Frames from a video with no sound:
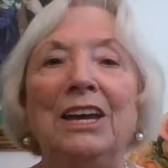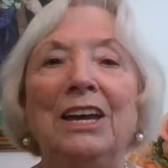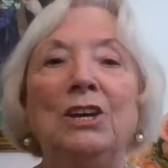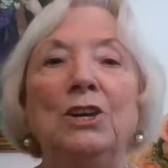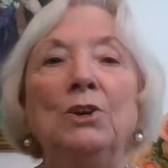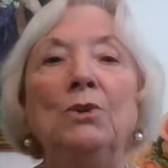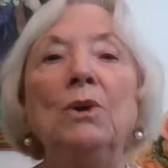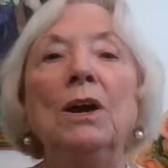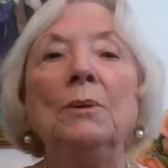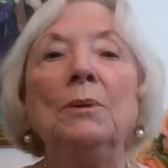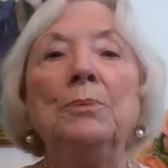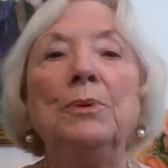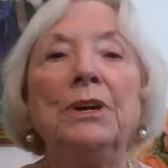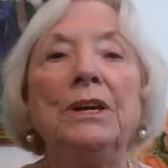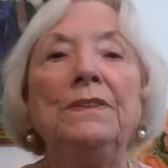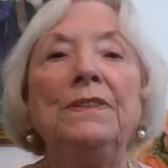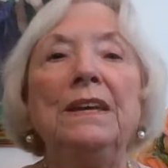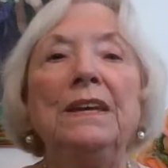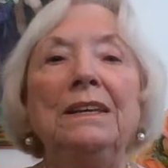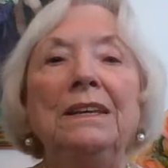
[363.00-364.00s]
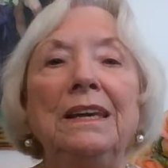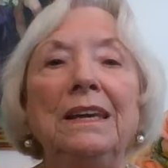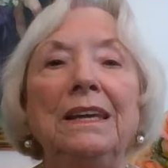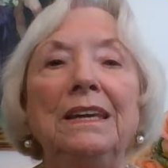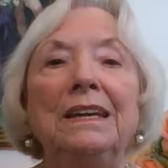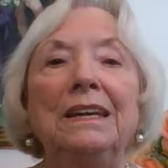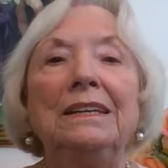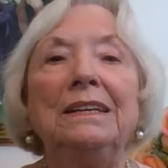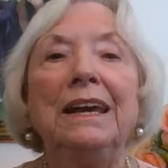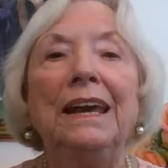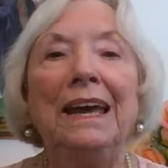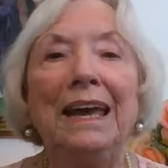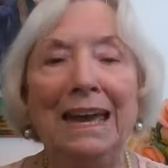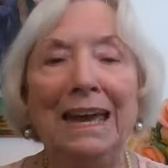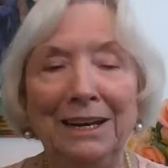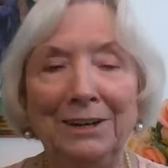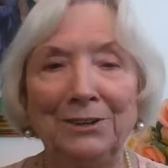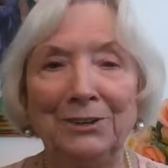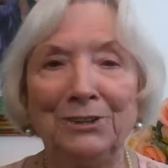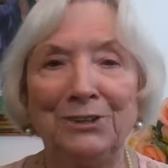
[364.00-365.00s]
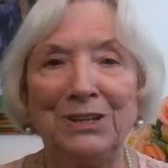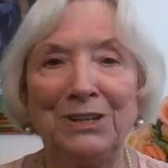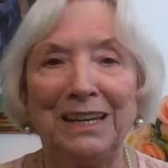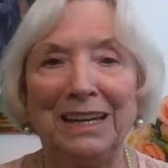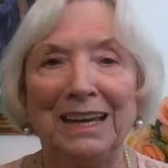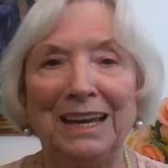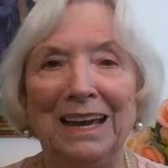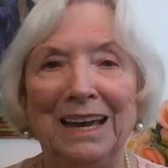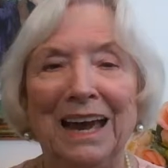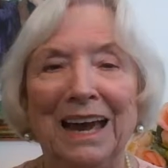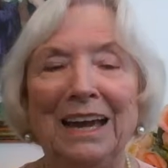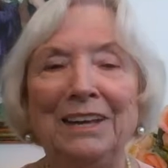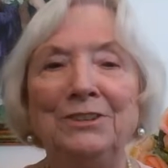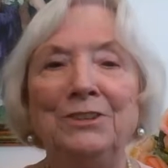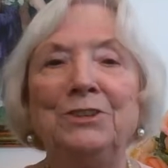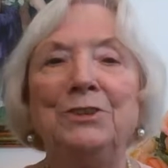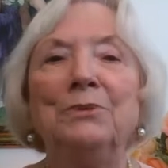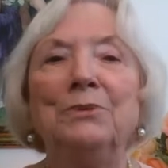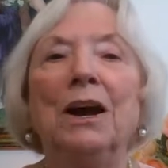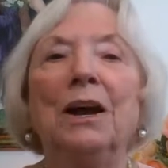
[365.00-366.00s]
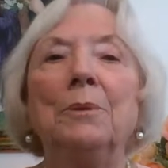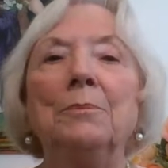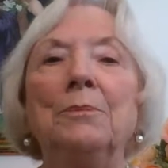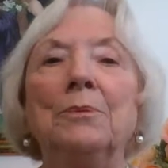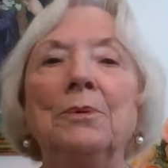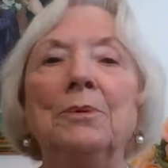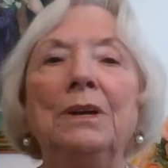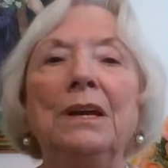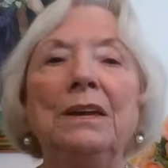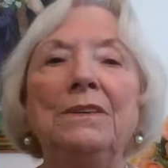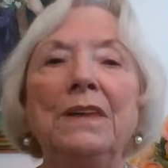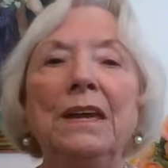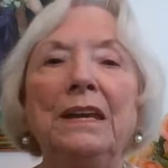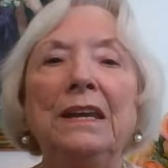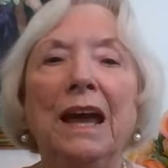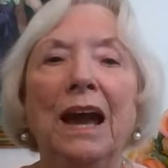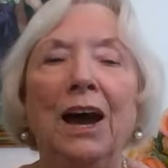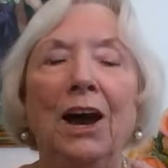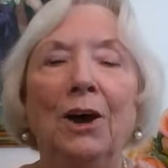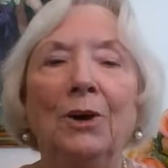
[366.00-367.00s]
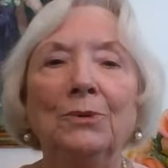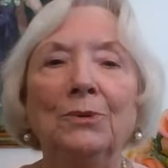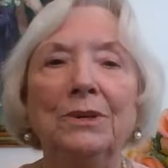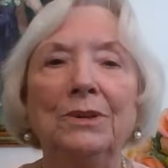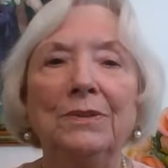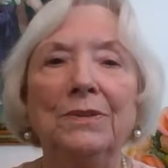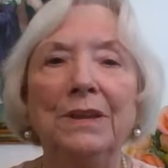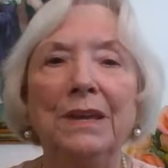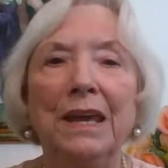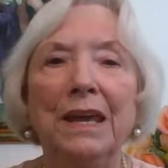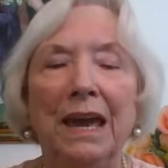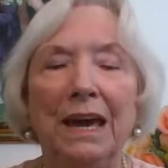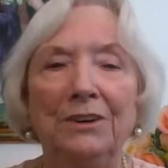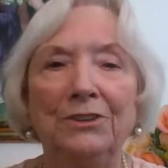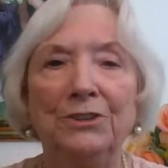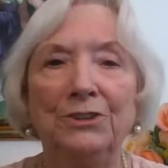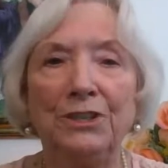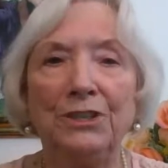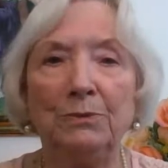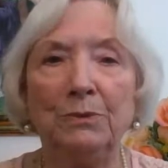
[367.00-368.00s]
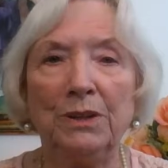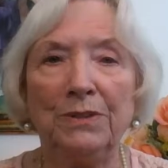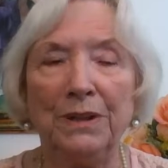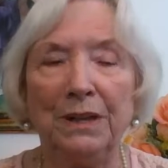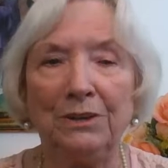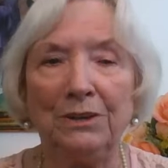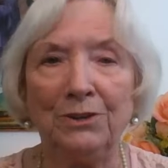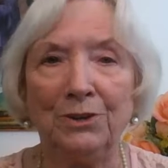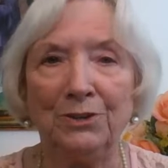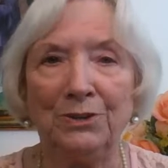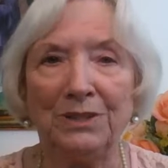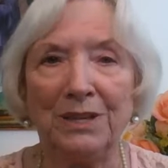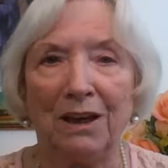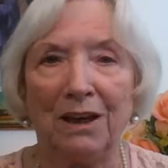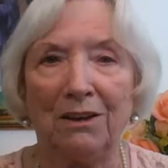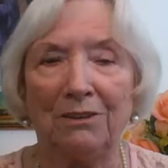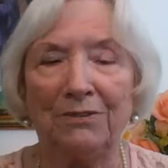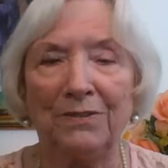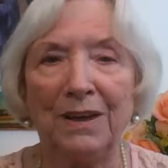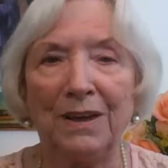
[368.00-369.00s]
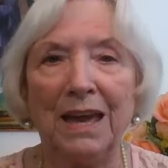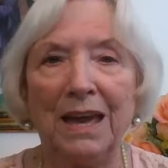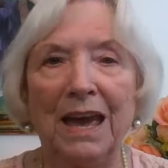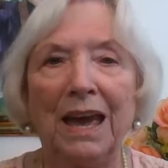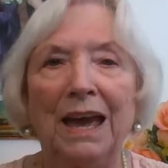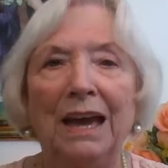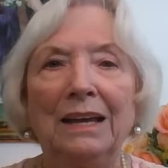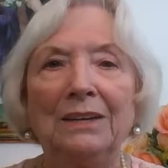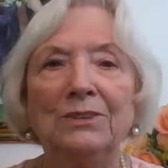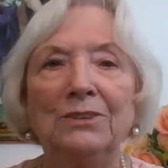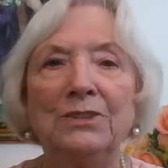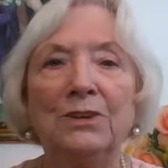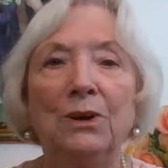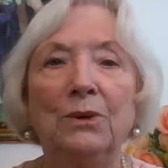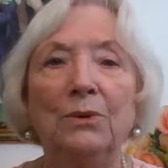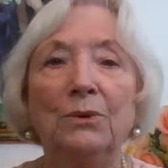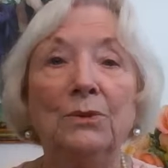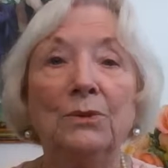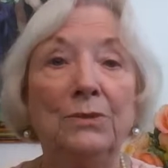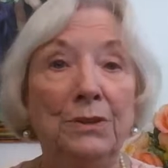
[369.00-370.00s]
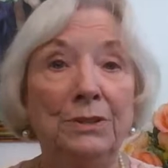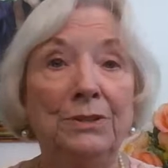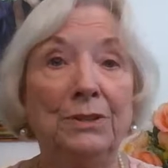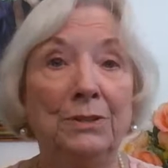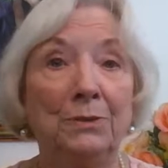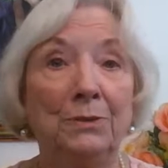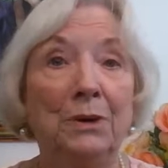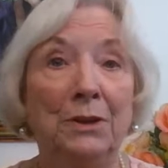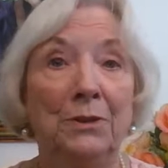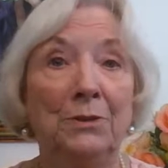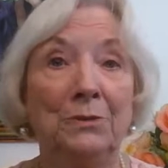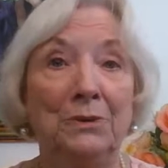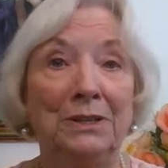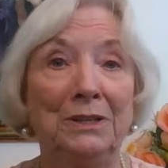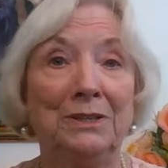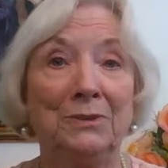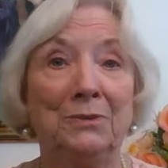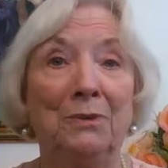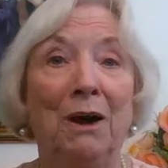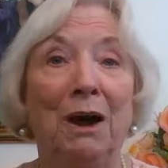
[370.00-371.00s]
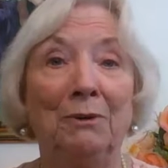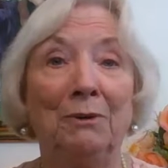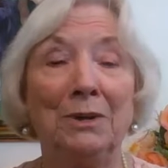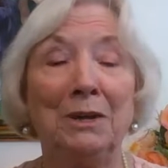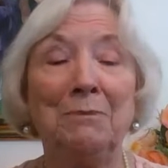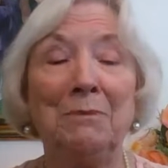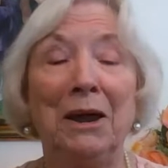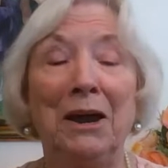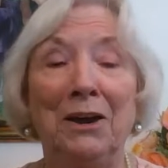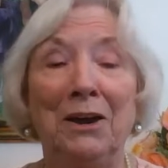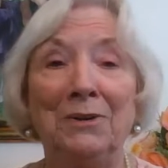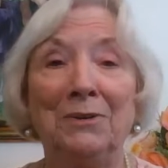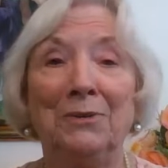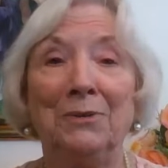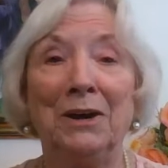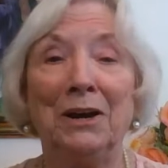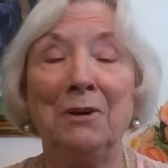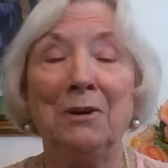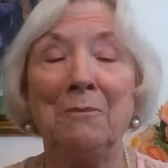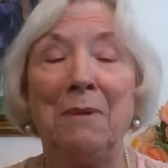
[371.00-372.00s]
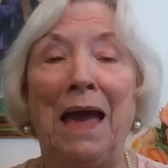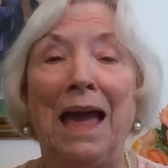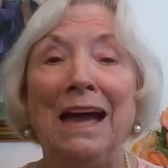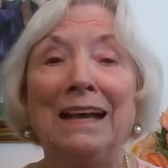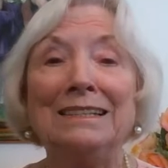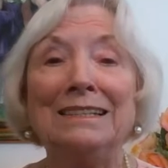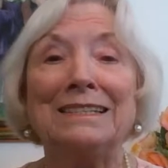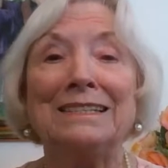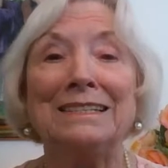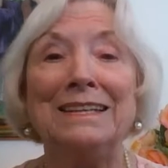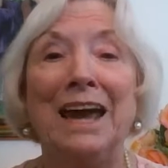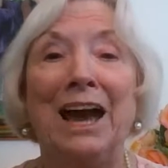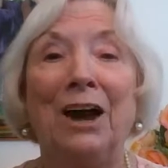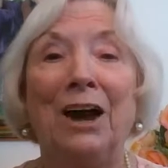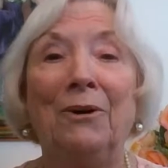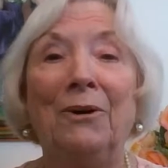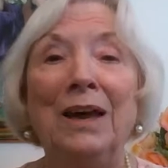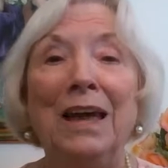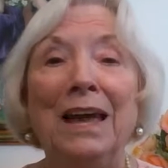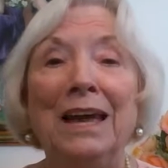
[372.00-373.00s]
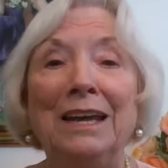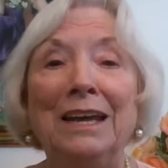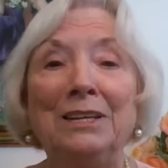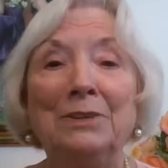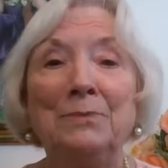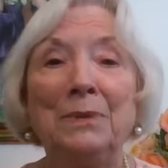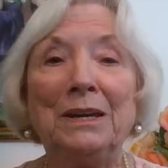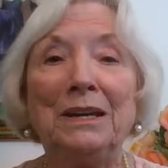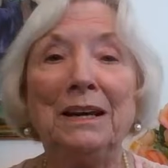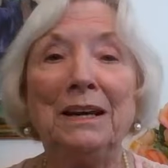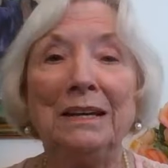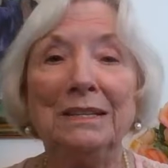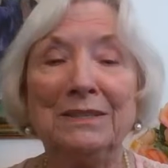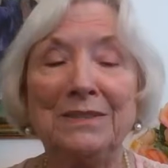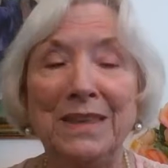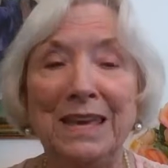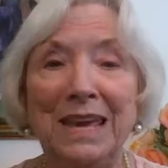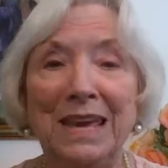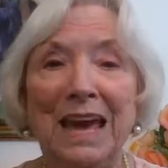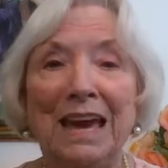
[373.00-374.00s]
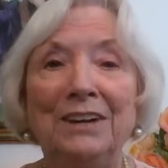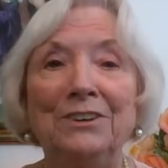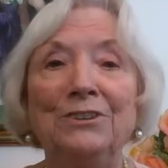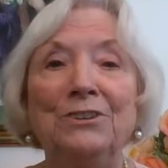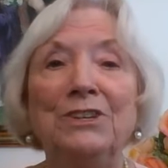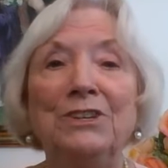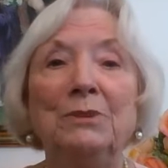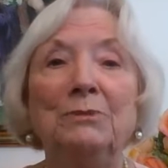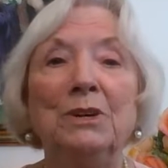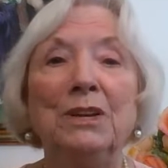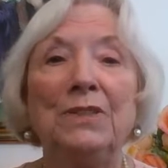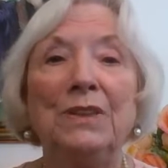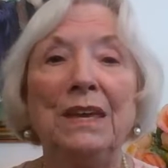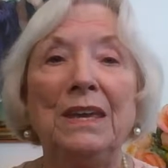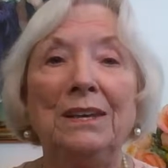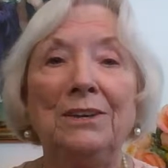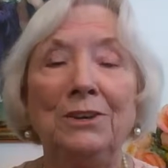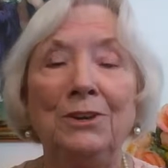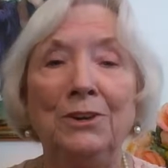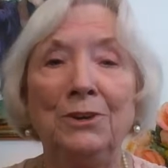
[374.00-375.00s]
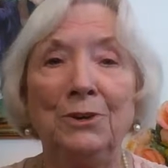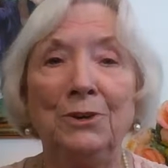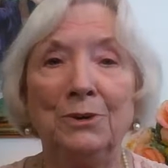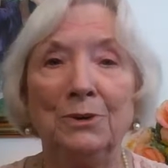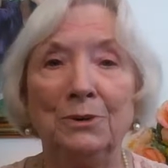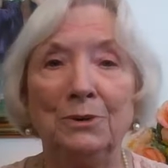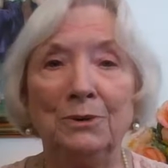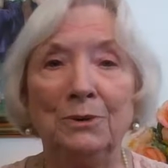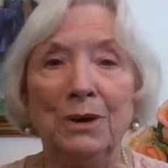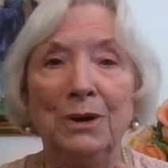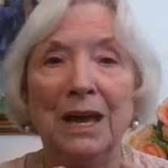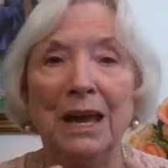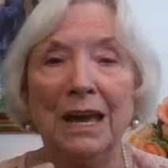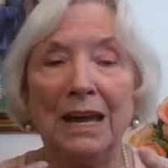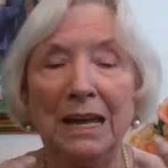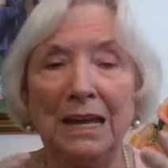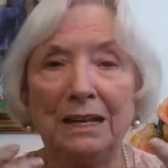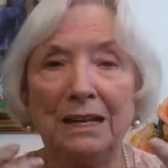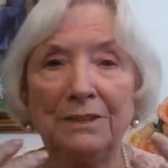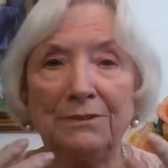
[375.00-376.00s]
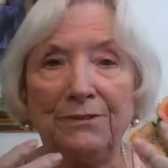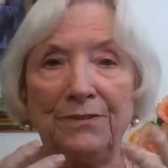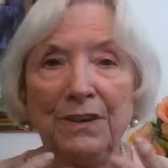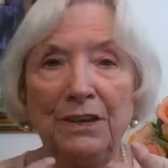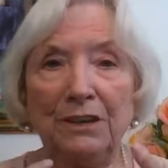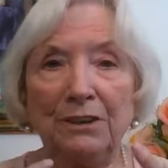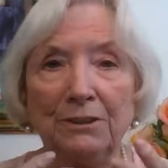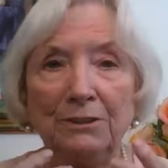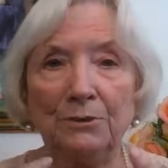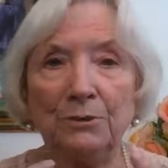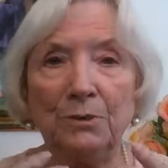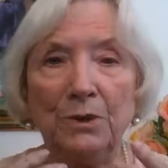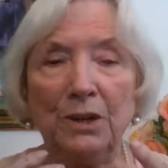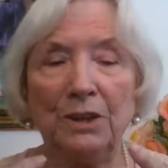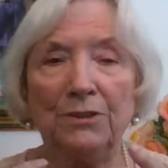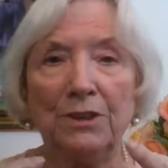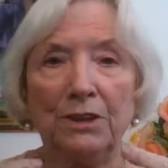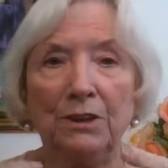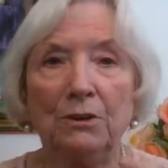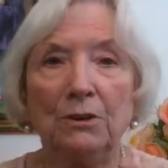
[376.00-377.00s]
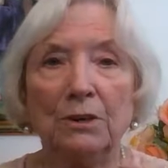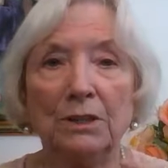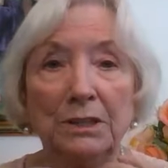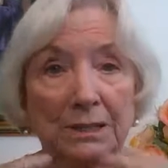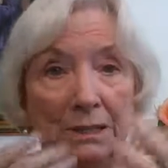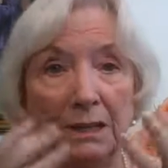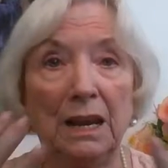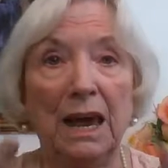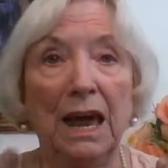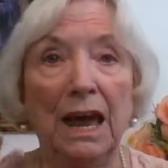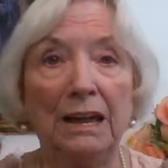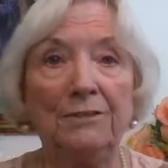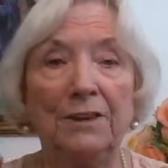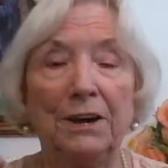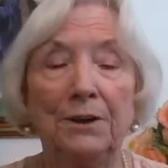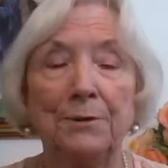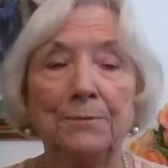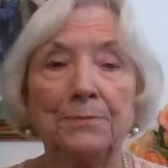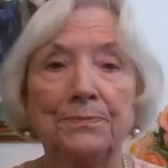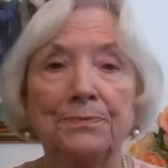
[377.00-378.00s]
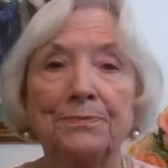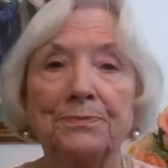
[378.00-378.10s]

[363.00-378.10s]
You are breathing in energy, and you are breathing out the energy within yourself. And so this is one of the reasons why we wear masks now, is because the energy within you is filled with your saliva.